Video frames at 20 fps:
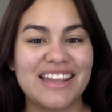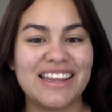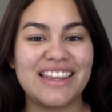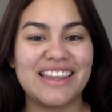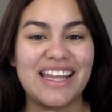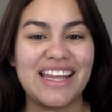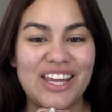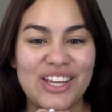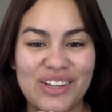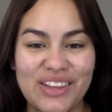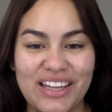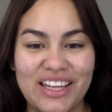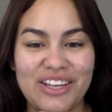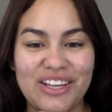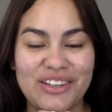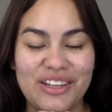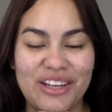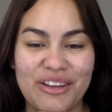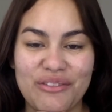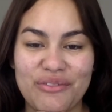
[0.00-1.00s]
Thank
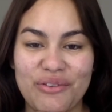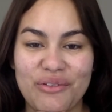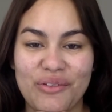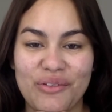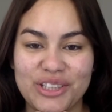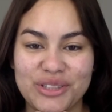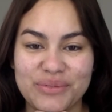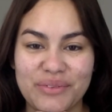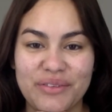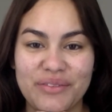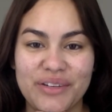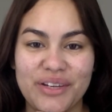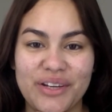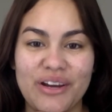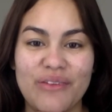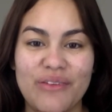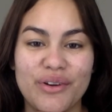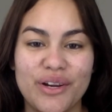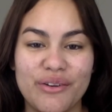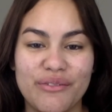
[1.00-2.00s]
you for watching my video. I
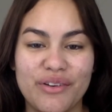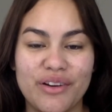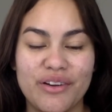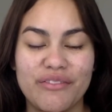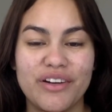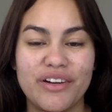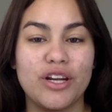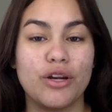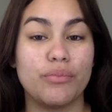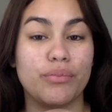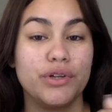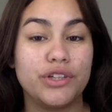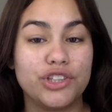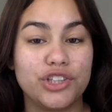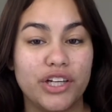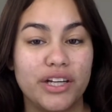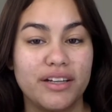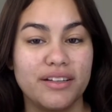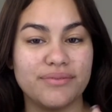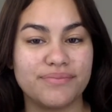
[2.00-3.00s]
really
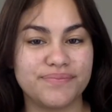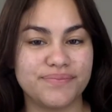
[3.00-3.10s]
appreciate it.